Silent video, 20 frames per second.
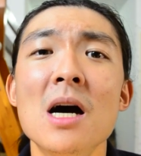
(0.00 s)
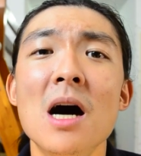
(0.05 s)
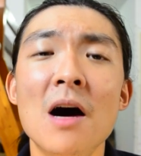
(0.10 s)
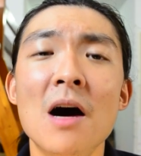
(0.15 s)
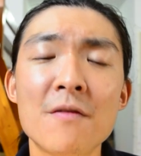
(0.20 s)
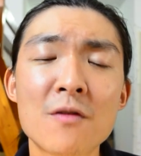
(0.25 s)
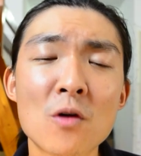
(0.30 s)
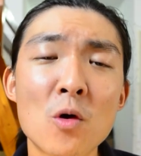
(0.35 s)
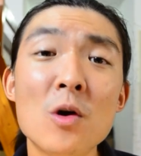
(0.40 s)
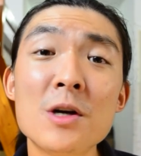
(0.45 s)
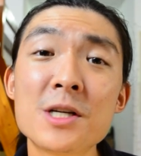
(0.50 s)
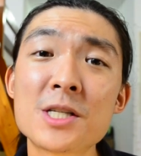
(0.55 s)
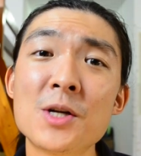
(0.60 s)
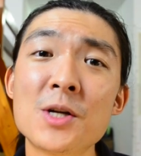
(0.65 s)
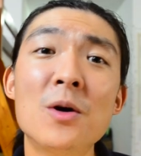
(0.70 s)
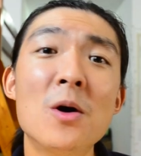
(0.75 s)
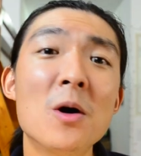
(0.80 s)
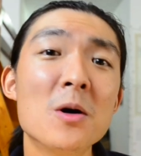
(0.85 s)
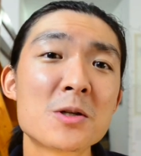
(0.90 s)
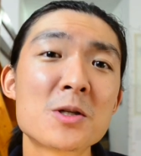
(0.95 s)
Of course,
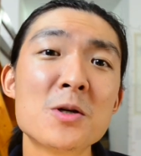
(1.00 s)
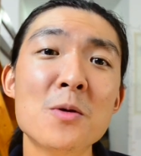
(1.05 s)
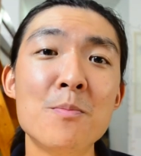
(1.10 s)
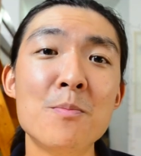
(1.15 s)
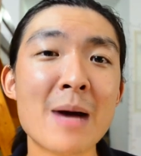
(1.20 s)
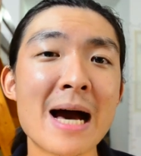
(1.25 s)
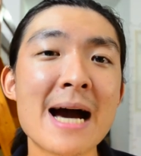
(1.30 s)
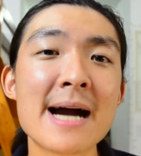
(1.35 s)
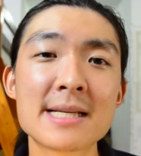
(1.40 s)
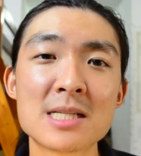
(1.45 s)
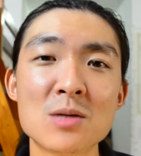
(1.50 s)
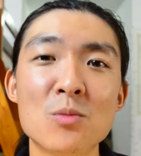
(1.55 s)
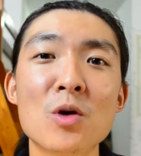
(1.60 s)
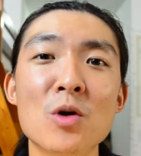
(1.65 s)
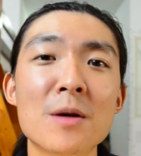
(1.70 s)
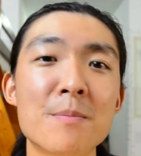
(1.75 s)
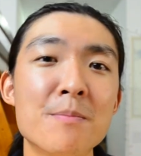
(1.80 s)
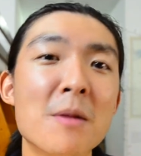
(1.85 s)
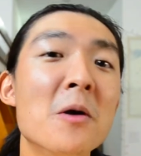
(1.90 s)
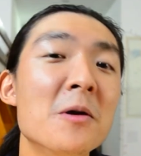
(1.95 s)
there are also back to
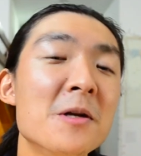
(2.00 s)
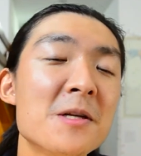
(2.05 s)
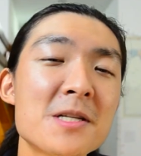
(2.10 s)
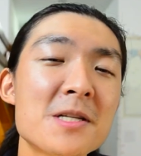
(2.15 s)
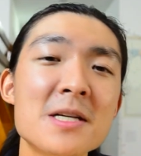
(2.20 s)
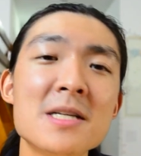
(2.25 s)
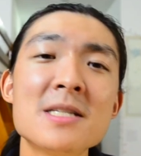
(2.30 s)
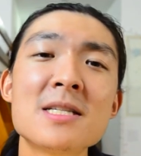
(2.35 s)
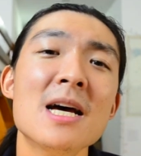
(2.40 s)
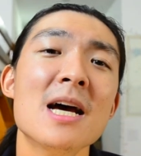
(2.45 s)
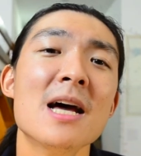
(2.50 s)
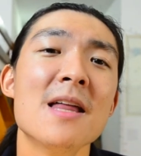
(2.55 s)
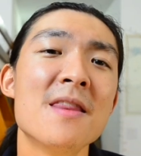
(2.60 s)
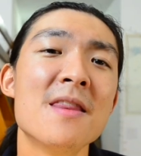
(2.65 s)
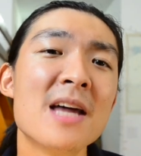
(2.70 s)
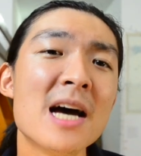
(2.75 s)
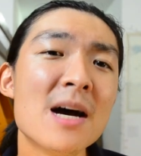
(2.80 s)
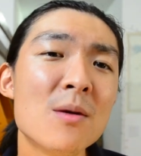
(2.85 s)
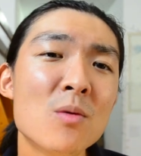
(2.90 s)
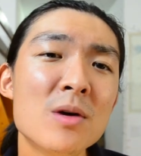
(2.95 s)
work bonuses.
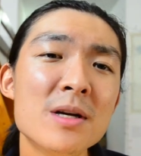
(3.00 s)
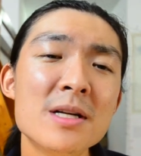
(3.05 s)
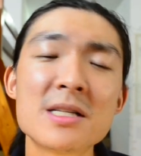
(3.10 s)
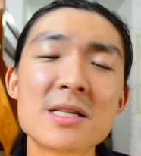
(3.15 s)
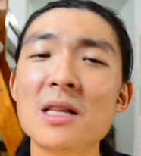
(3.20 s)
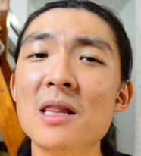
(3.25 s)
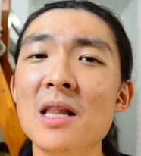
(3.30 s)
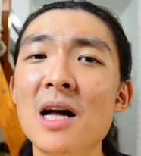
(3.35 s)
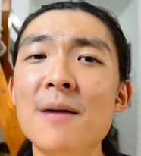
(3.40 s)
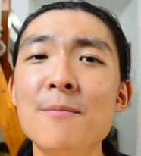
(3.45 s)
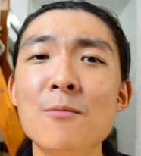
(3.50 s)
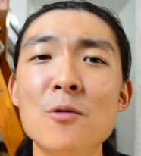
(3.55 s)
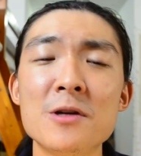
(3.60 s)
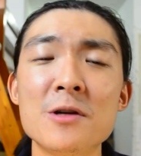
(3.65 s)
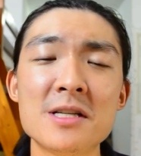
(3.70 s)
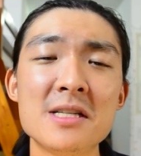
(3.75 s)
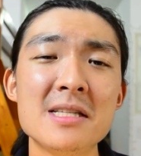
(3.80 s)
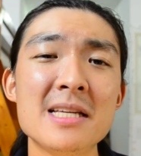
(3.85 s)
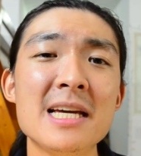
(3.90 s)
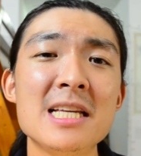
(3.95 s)
That one is a lot more
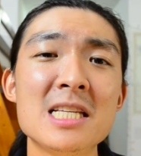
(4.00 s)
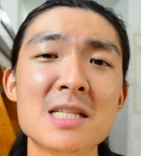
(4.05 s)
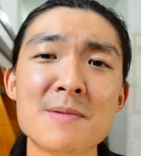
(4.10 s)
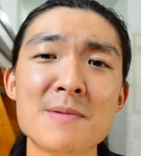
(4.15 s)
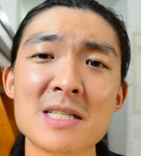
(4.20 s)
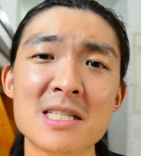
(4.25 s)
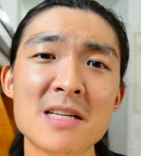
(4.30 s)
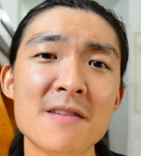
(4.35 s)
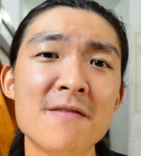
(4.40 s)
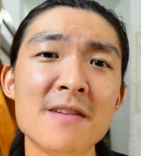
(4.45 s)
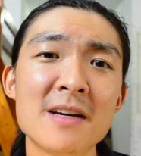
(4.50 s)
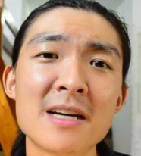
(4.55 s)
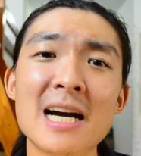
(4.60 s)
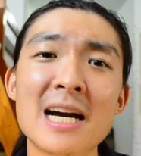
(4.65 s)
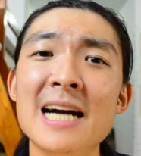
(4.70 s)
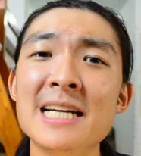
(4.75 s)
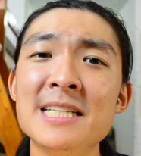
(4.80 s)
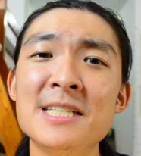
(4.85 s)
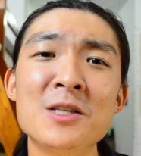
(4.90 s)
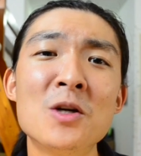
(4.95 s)
state specific.
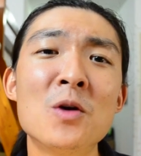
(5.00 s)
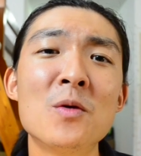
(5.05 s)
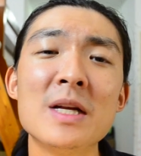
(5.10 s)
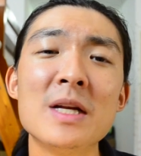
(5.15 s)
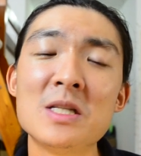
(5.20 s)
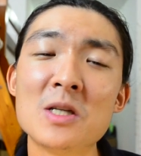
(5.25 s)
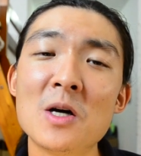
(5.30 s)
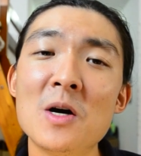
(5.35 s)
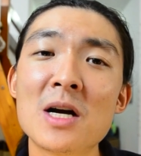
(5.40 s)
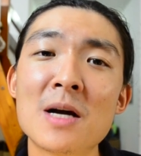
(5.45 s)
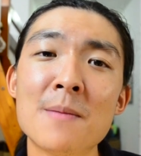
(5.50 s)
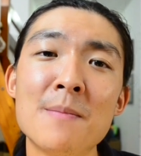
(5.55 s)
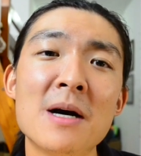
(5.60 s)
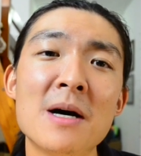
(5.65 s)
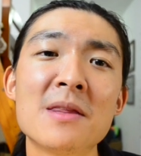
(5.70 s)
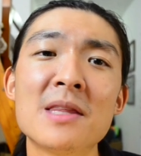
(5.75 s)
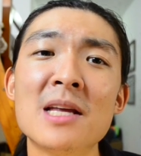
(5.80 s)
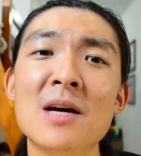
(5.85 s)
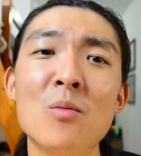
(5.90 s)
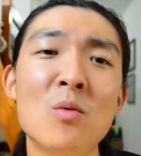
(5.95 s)
I did already talk
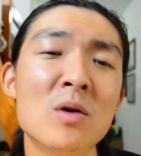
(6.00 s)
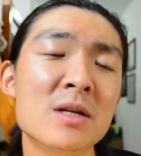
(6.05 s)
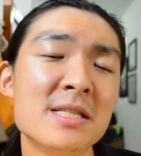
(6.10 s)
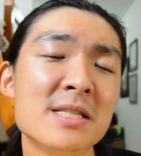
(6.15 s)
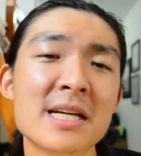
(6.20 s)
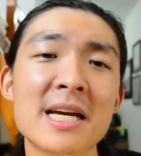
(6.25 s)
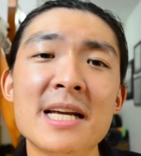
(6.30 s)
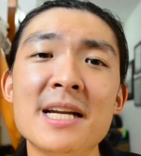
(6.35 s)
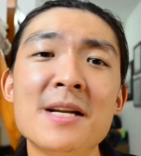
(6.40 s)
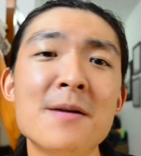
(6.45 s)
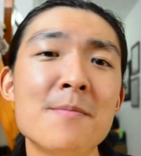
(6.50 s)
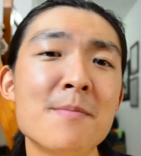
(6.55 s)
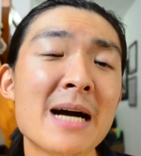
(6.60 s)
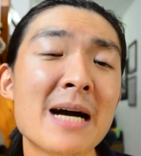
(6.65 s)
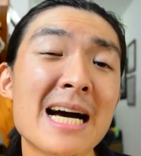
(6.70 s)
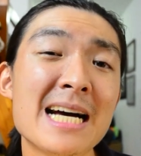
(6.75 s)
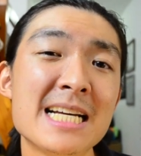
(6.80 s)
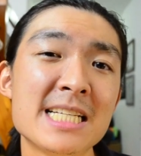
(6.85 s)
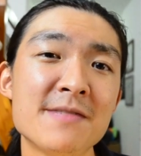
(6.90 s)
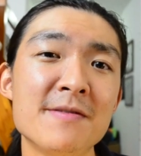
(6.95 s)
about that once again in a
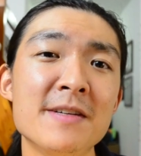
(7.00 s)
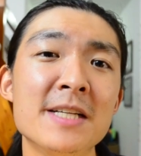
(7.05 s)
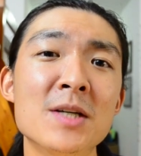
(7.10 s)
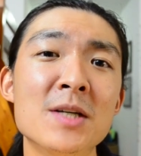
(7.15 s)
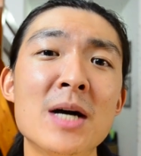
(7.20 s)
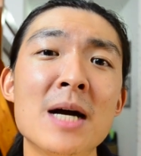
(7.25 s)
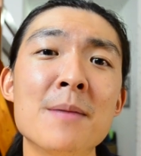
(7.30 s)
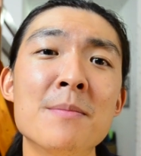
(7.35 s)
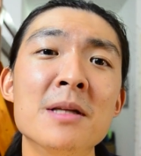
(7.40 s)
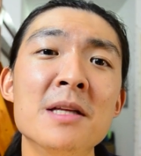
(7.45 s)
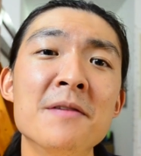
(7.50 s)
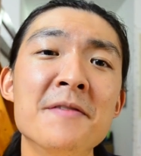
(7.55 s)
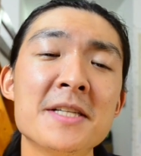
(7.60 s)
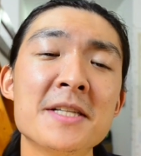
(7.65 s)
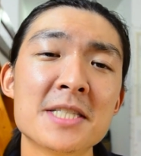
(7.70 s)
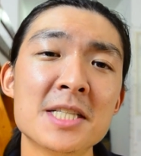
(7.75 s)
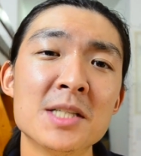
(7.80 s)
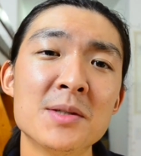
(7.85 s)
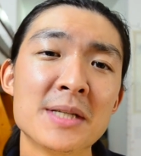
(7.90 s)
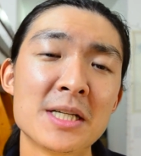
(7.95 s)
past video. I believe
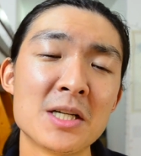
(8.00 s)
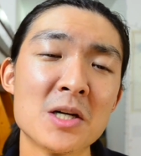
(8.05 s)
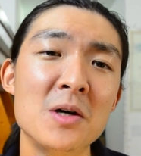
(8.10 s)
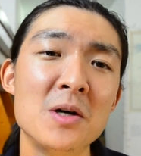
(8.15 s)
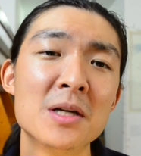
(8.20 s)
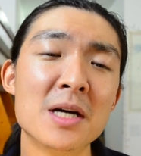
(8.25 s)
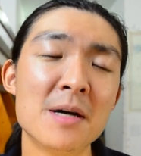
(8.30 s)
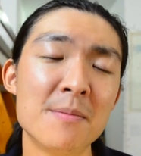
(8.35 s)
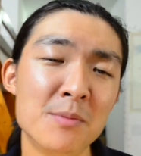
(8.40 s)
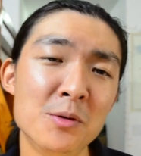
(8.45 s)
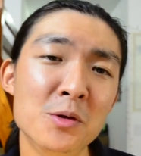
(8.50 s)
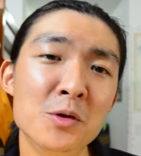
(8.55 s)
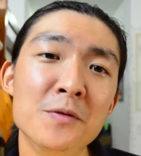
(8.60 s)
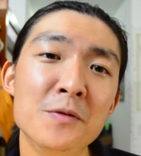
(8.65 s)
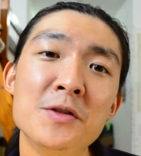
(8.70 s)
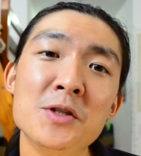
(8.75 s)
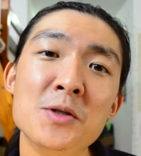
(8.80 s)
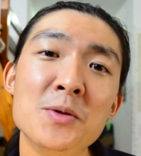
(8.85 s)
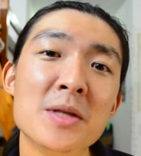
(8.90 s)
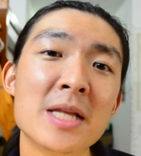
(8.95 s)
it's literally called
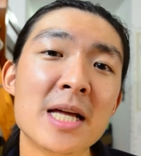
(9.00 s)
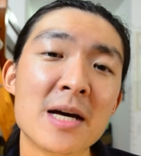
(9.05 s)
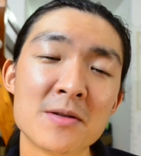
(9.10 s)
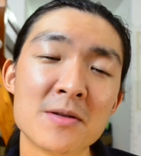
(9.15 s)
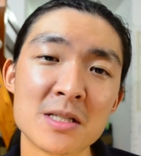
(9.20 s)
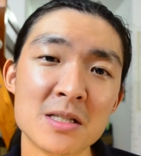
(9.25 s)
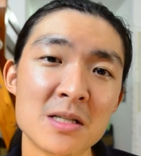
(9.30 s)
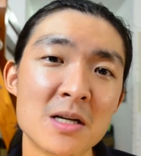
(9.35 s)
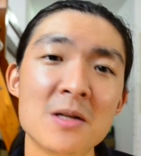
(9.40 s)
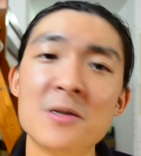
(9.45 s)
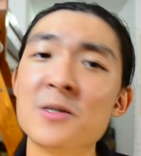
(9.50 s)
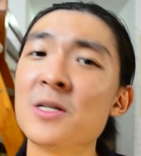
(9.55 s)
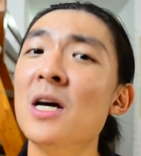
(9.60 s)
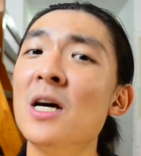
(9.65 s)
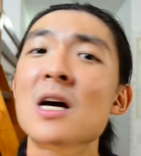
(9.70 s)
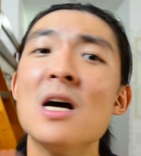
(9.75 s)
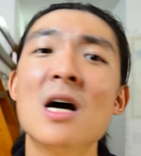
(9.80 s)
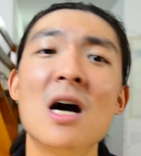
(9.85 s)
Approved $2,000.